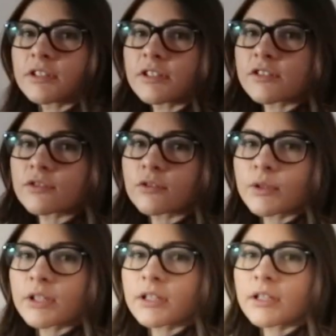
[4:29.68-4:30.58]
turn this on
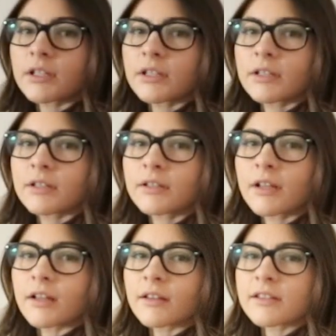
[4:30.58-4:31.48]
quickly.
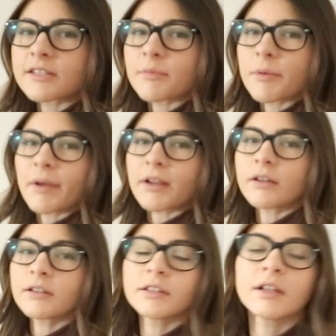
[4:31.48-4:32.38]
Oh, that's a bit better.
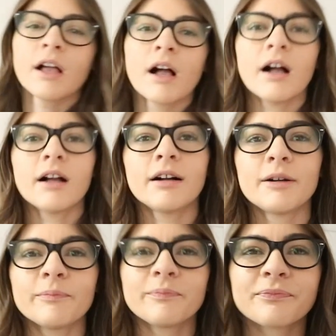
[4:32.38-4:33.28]

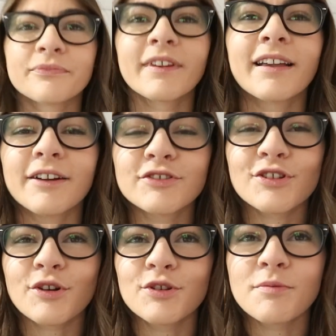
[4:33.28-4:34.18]
Um, I've
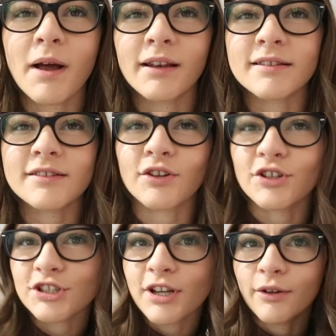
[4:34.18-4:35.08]
just got you balanced on
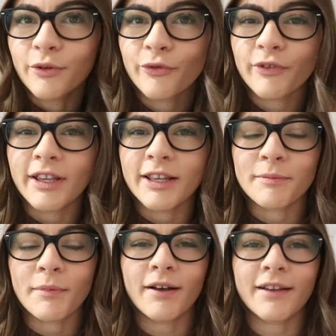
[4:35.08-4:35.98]
a shelf
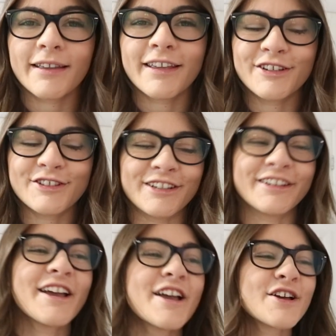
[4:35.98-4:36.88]
in my kitchen.
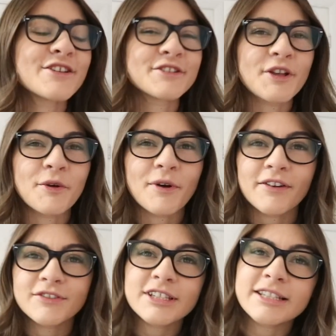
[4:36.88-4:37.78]
So
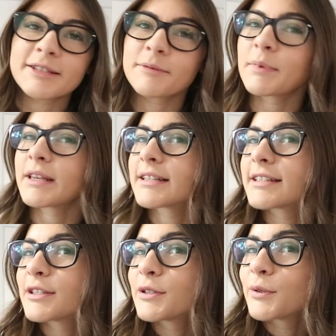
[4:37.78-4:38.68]
I've just been
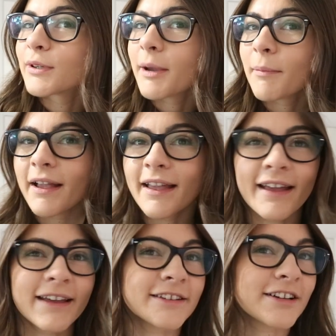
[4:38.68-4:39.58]
to get my
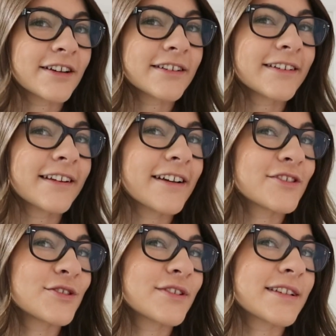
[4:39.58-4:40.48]
hair done.
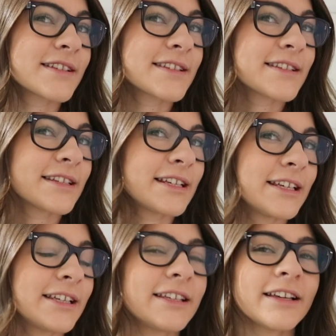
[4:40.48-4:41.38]
As you can
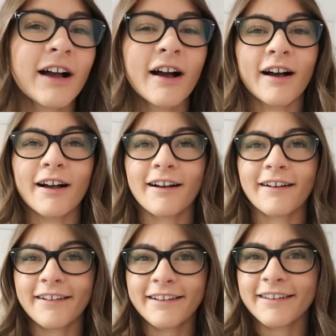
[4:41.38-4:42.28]
see,
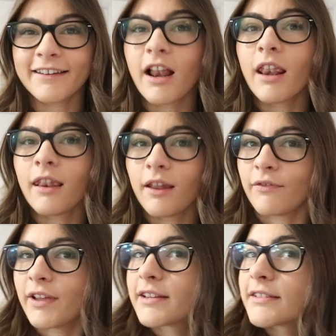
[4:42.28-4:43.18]
I
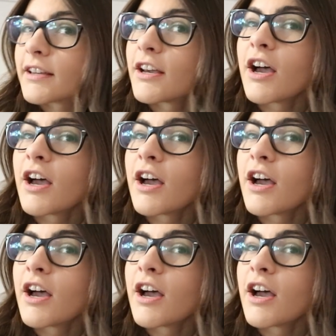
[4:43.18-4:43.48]
love it.